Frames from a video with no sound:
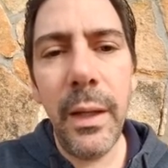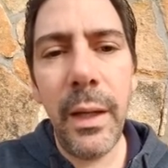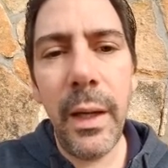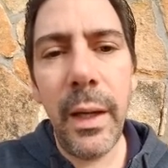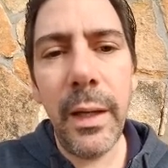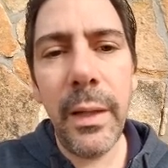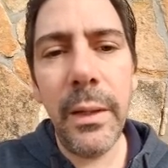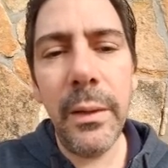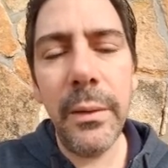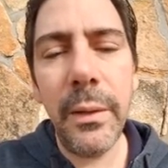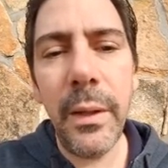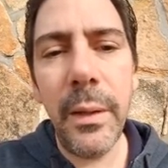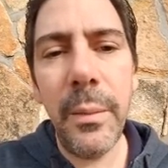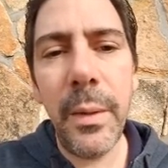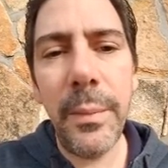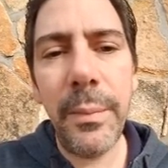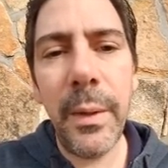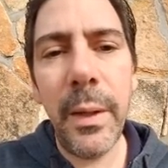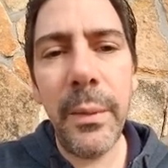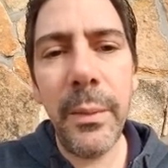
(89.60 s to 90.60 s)
and it'll come
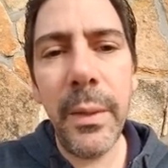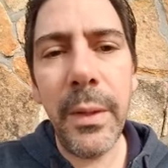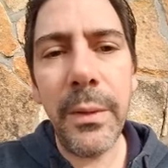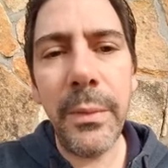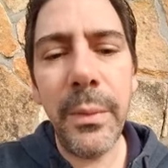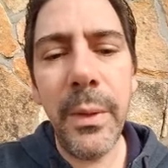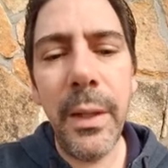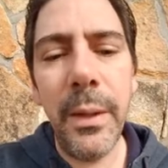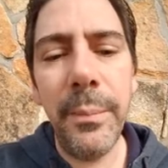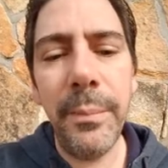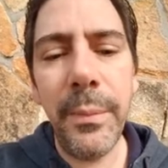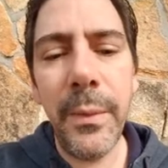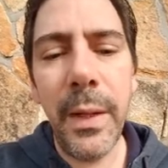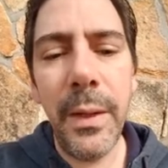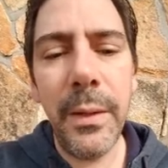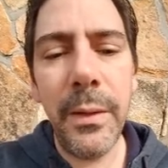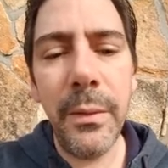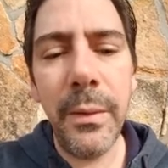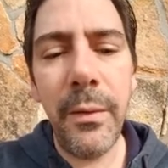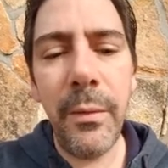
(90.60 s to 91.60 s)
up that way as well.
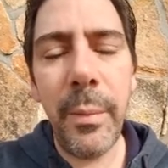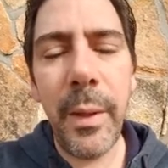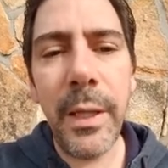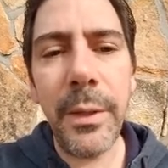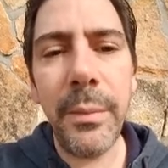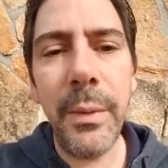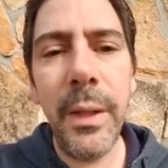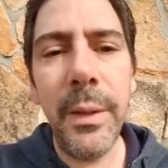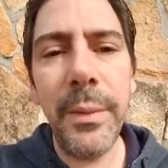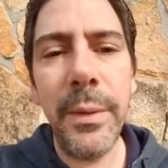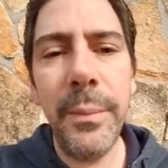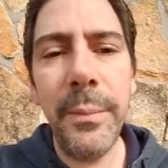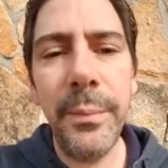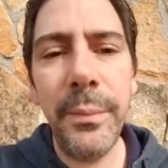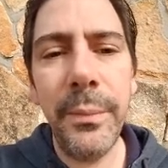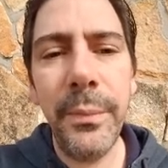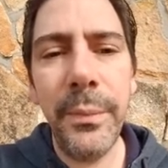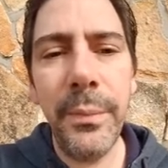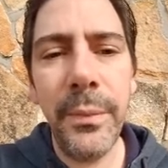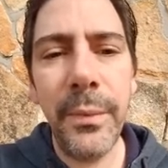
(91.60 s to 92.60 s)
And then you'll have a bash prompt.
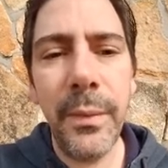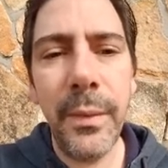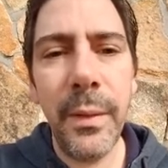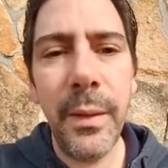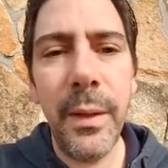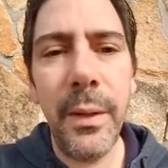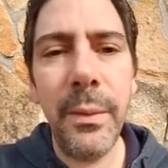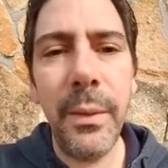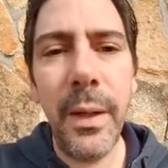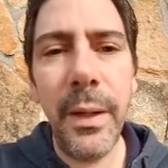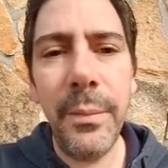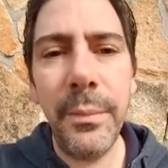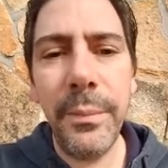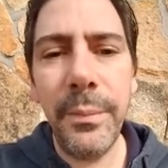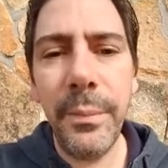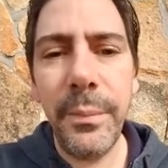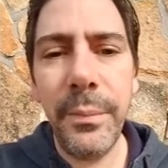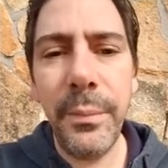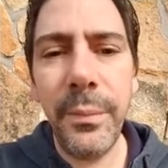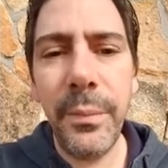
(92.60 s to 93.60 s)
All right,
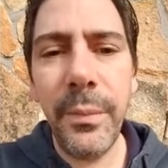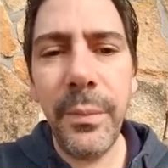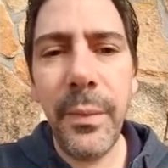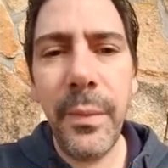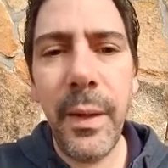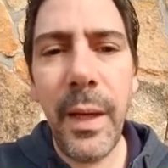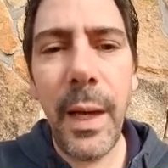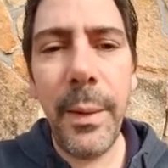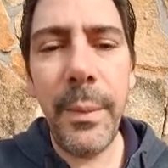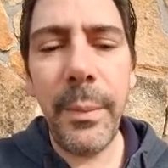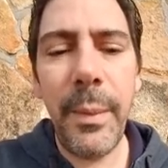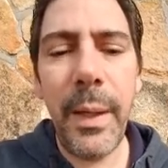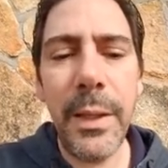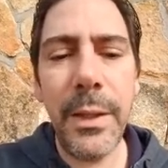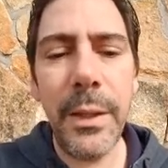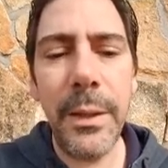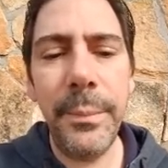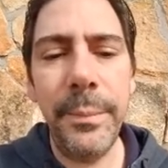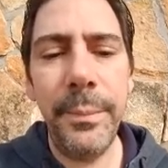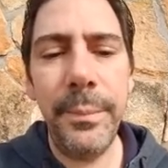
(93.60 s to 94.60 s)
happy
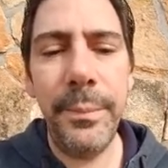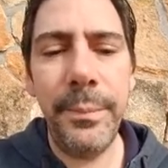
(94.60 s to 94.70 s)
bashing.